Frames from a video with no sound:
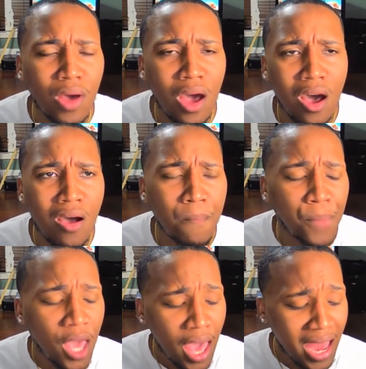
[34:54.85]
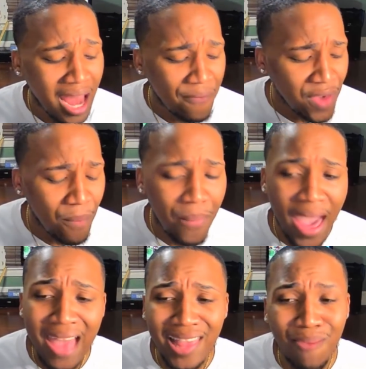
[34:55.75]
Um, and I feel
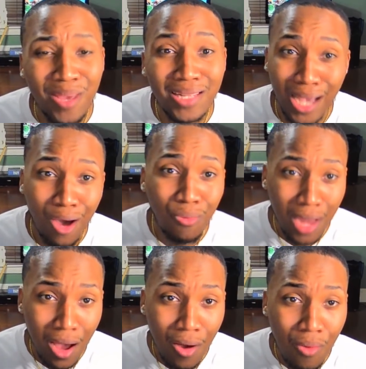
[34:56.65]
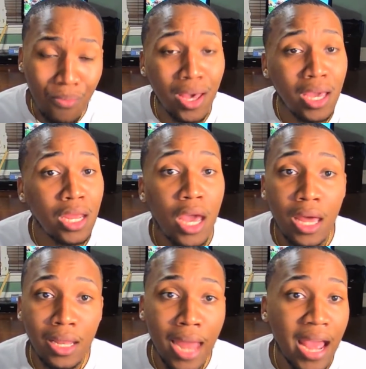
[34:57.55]
bad that we don't know, but
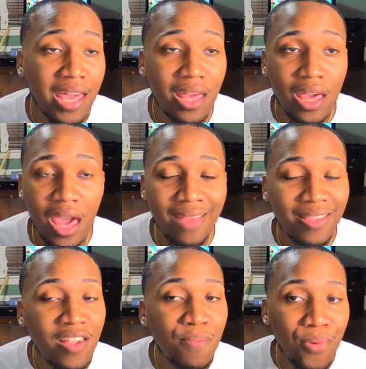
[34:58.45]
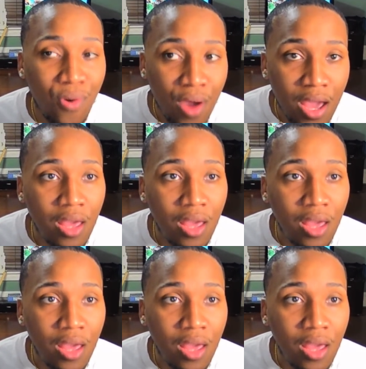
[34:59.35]
like at this point,